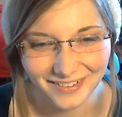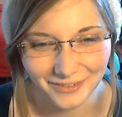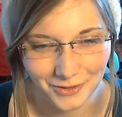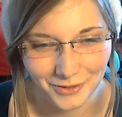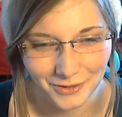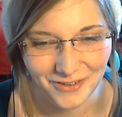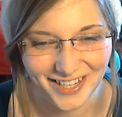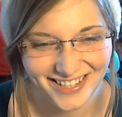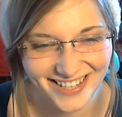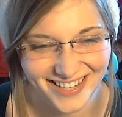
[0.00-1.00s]
with my
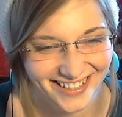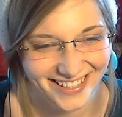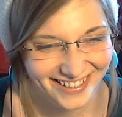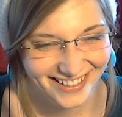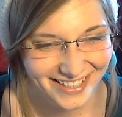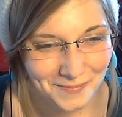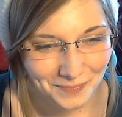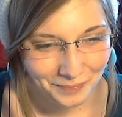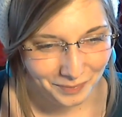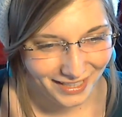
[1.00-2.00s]
face.
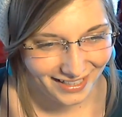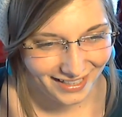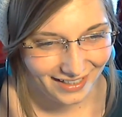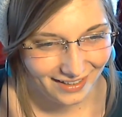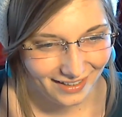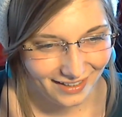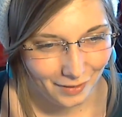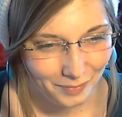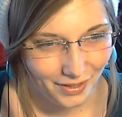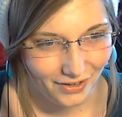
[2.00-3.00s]
But I'll get into
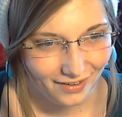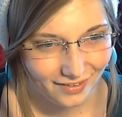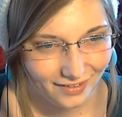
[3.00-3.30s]
that better.